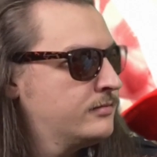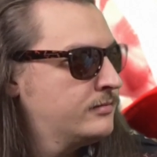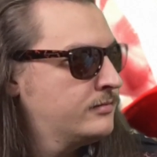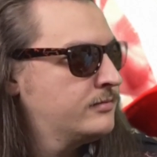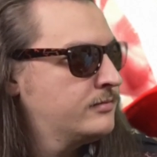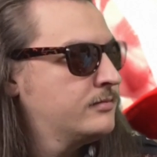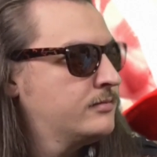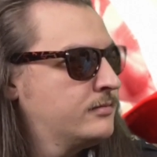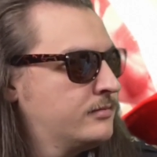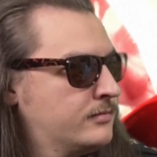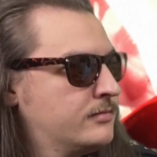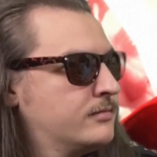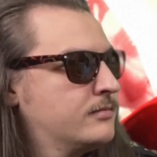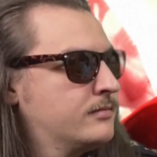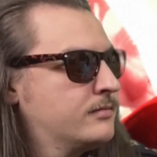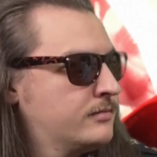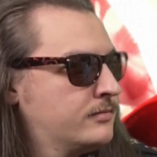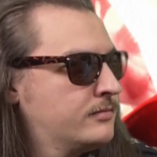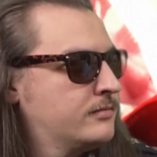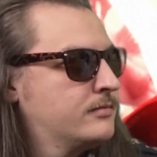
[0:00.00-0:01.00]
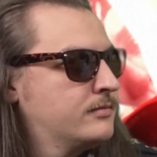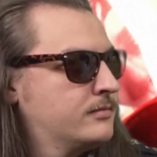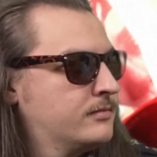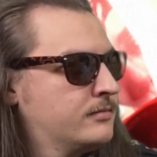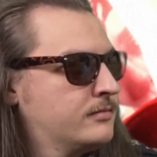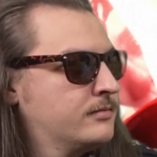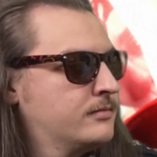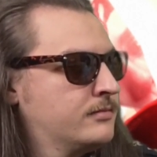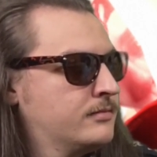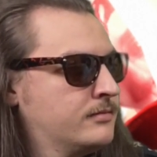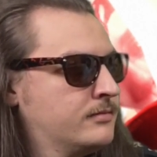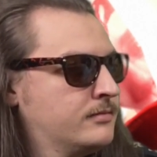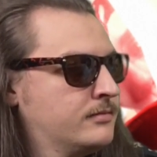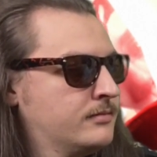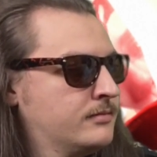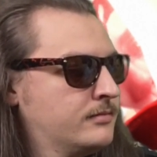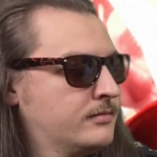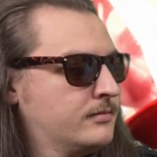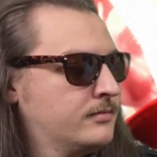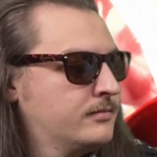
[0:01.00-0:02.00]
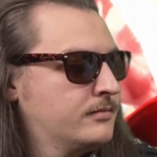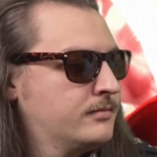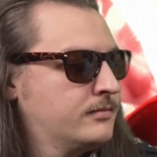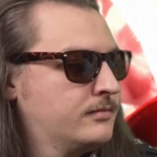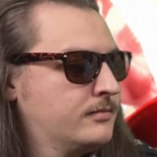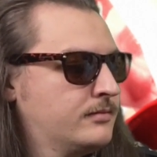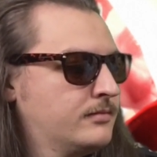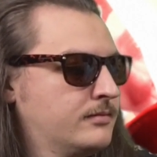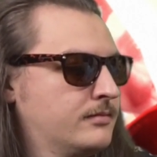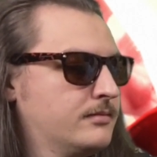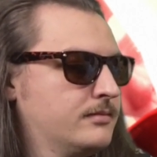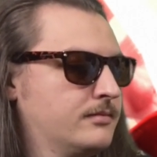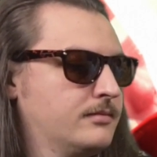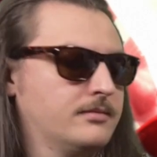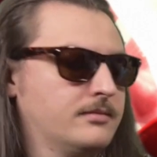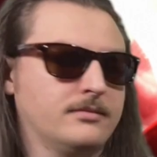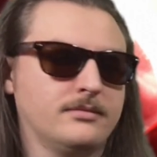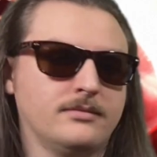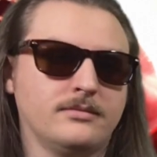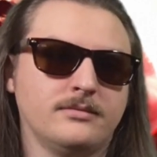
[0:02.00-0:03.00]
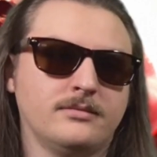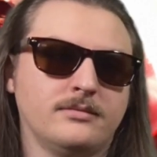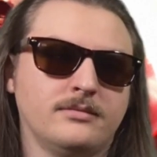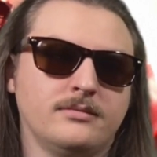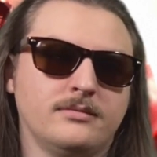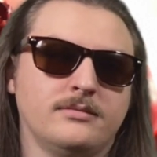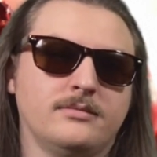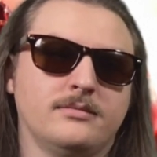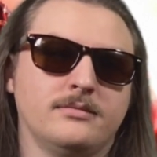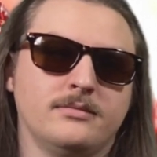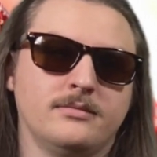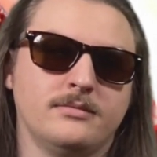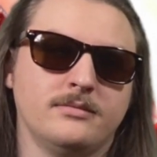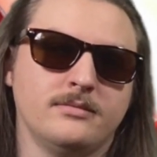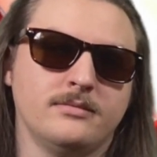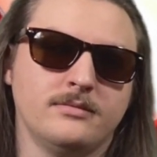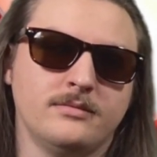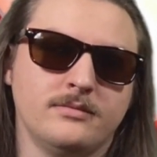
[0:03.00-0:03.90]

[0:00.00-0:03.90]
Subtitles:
(silent)